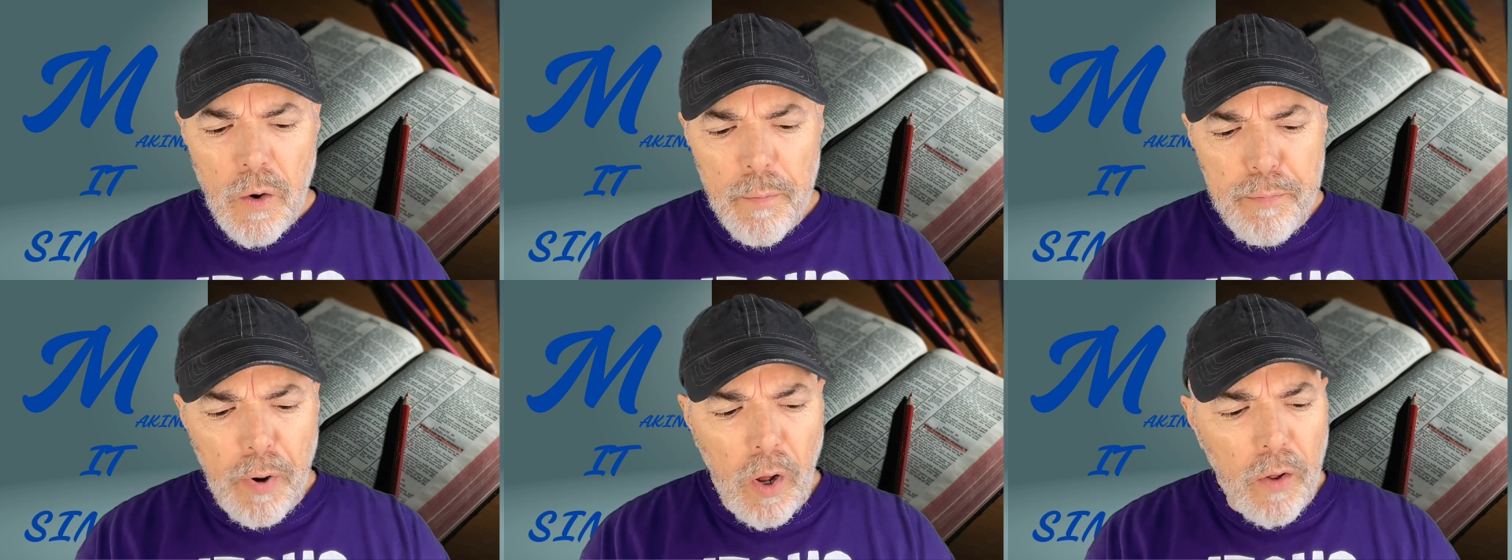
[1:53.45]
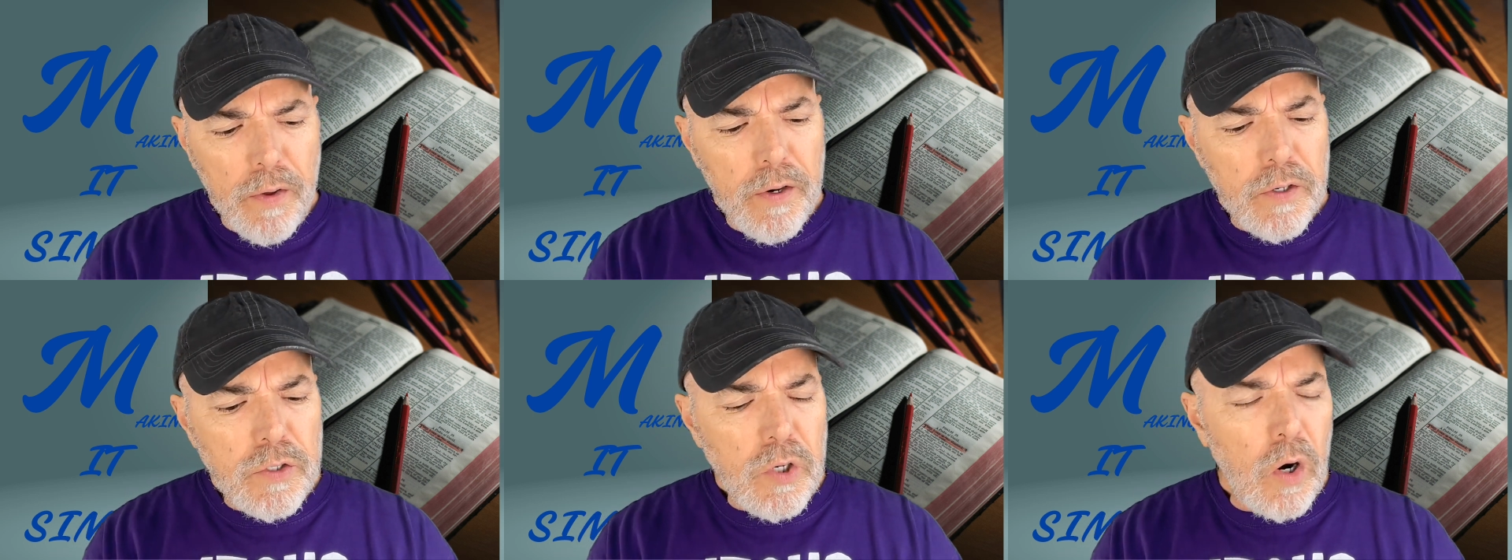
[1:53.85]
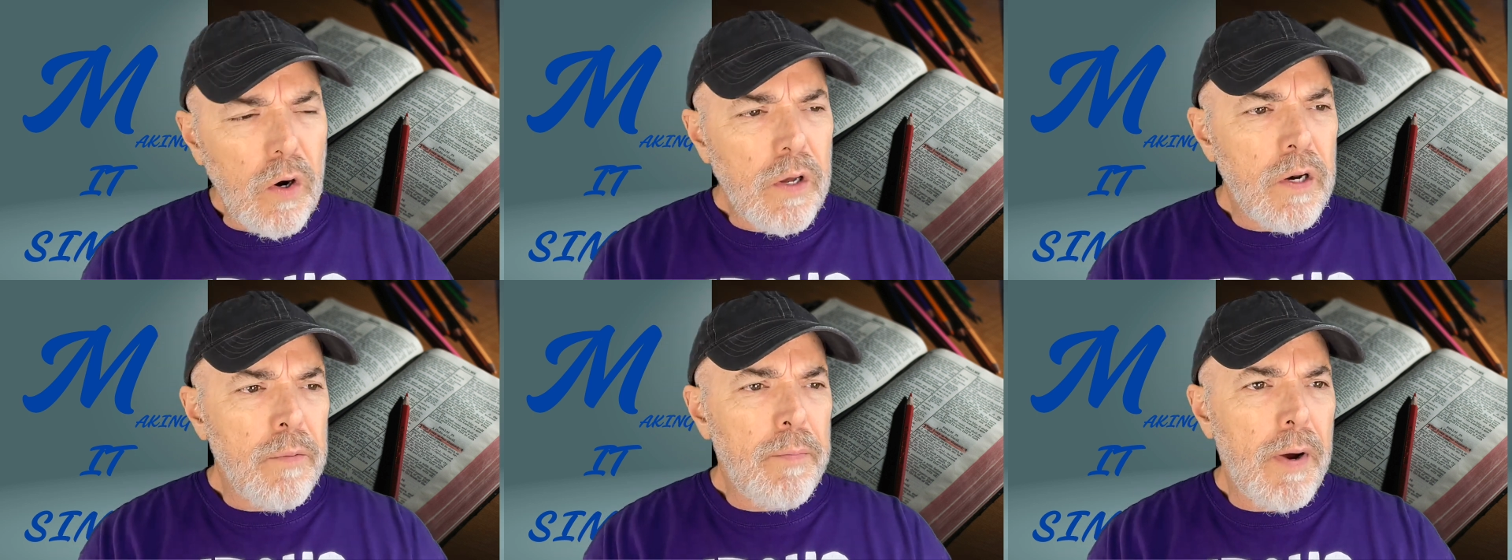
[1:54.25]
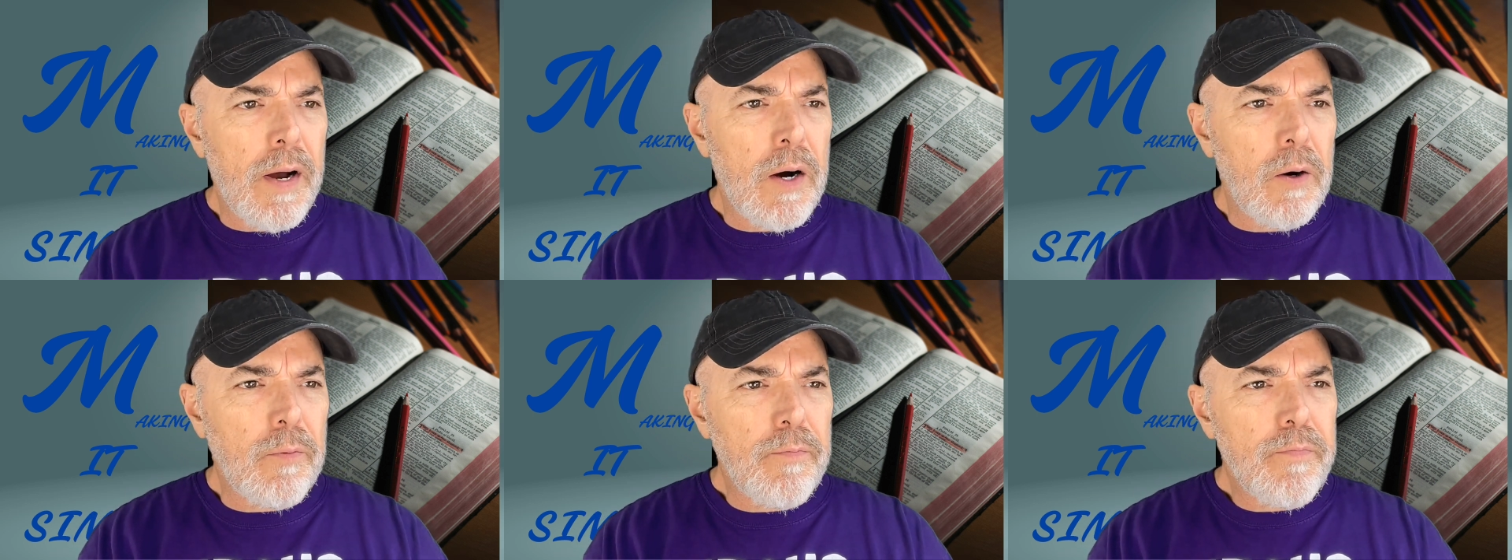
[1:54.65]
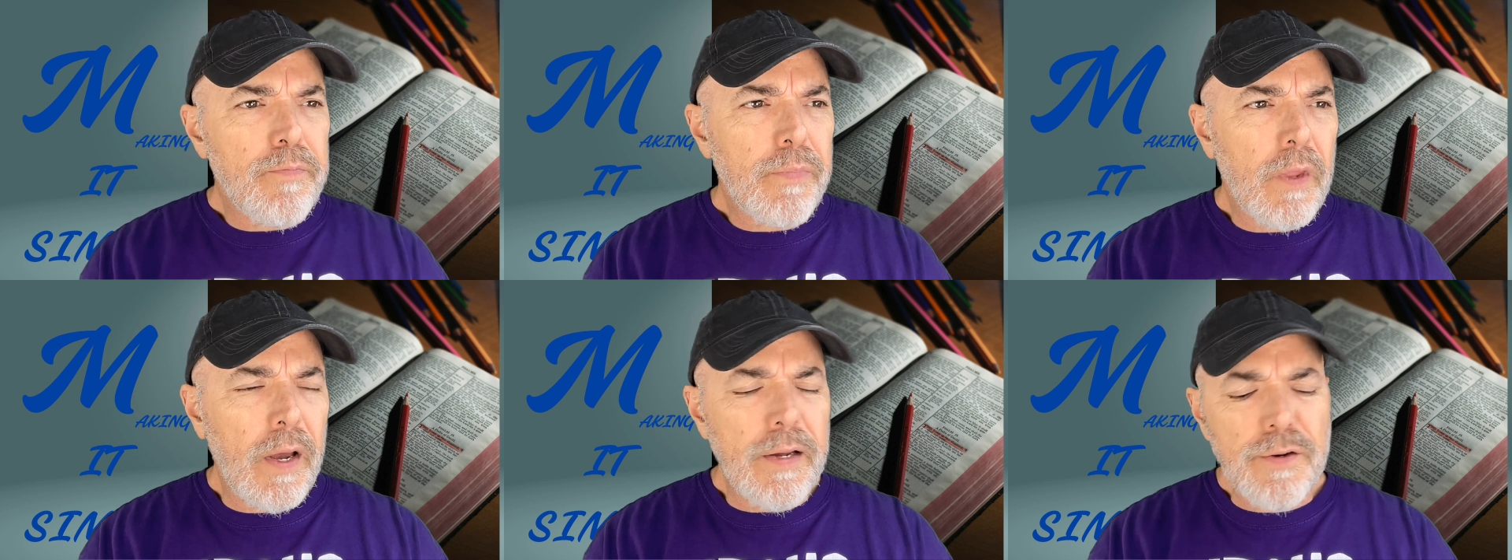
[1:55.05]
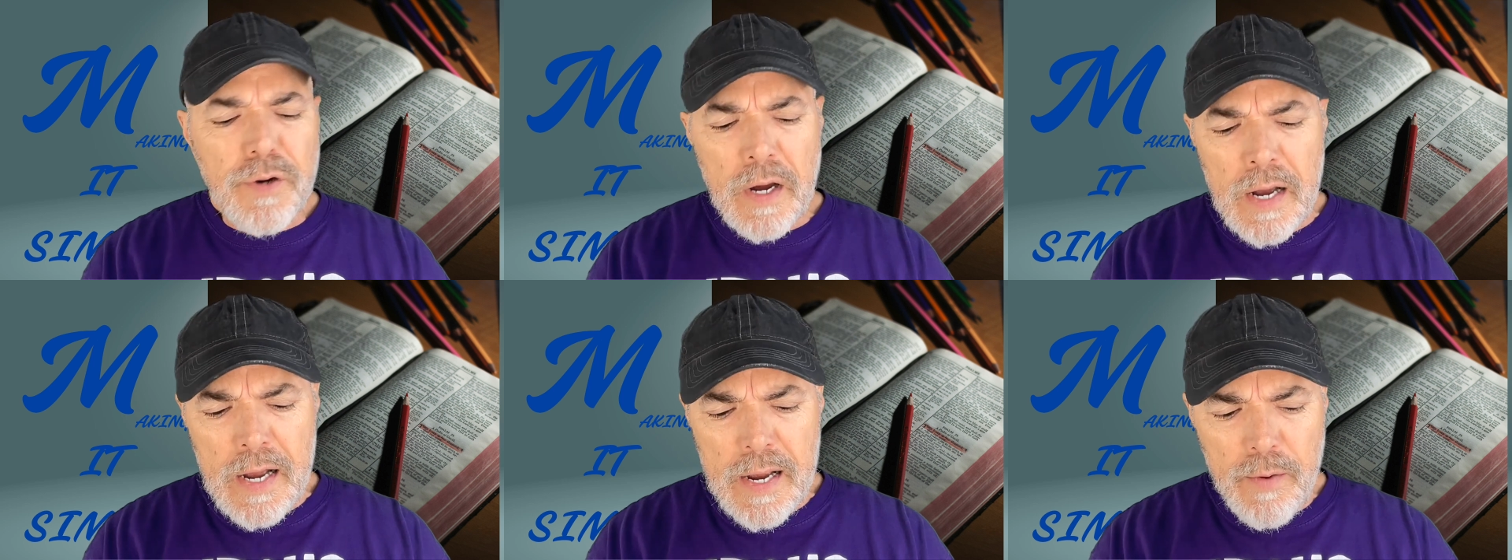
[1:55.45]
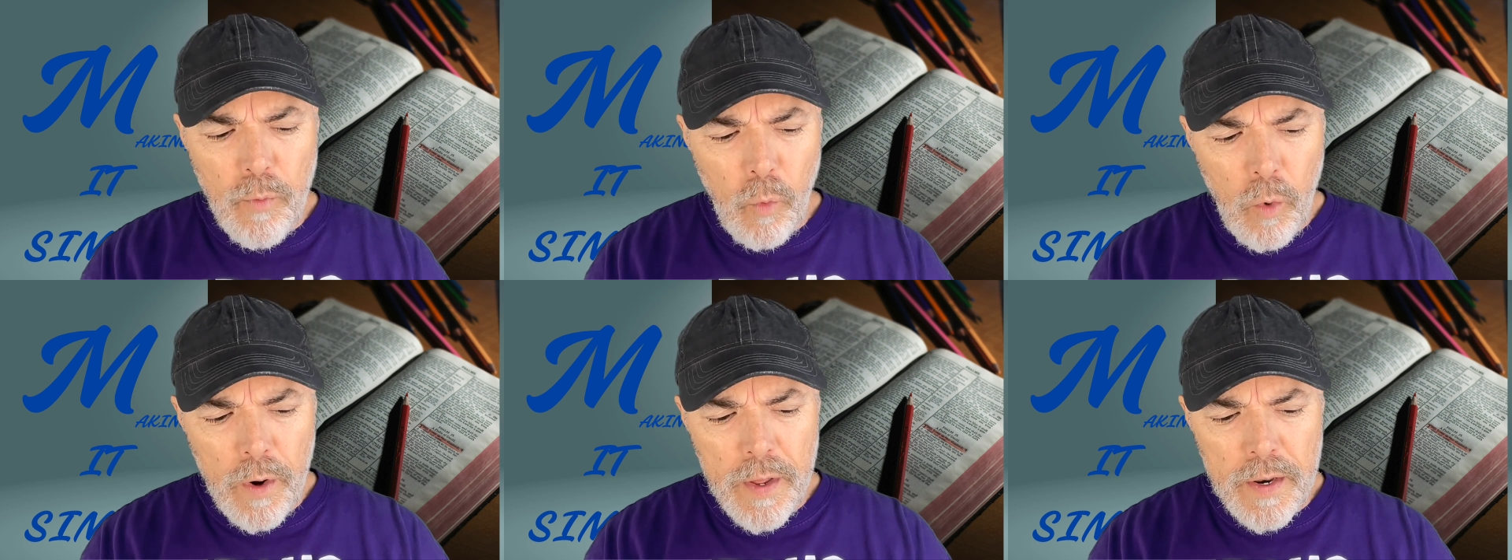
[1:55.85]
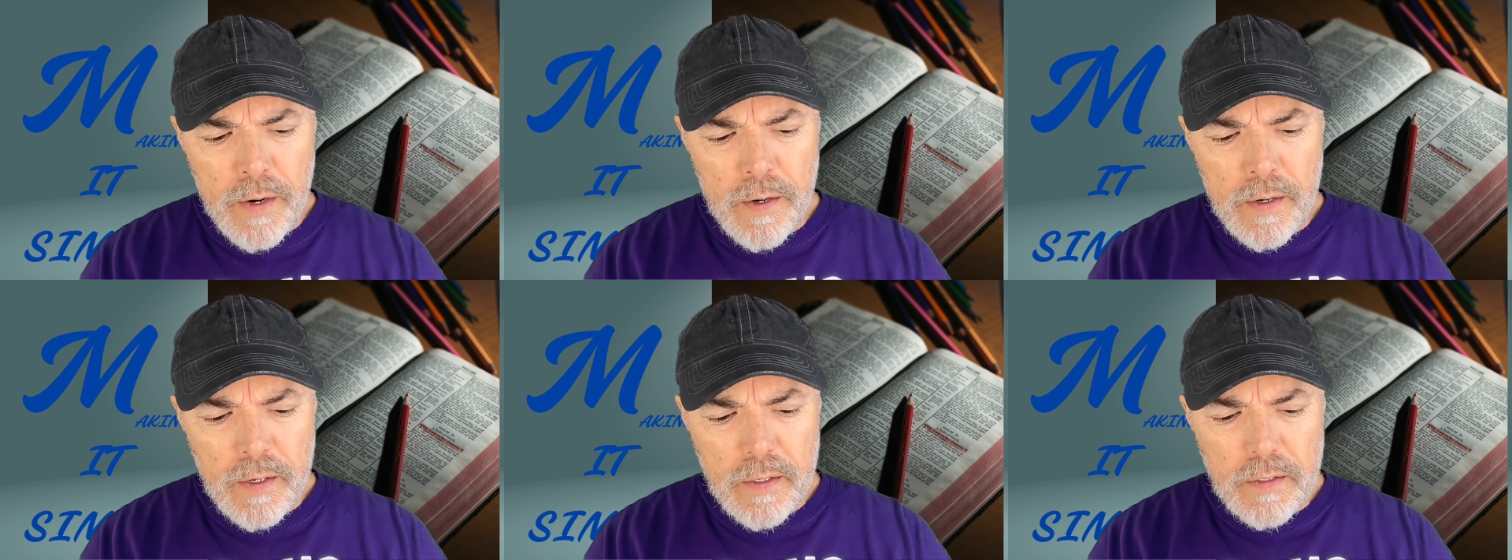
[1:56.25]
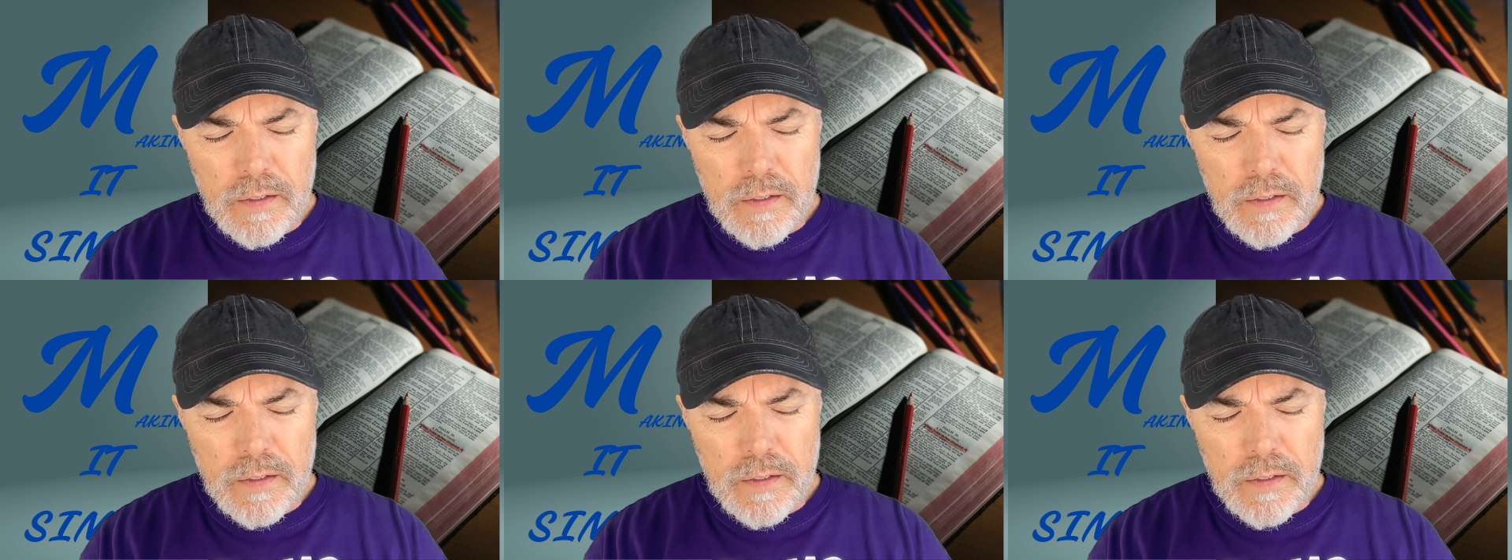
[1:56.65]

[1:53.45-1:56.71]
Paul here is talking about a time when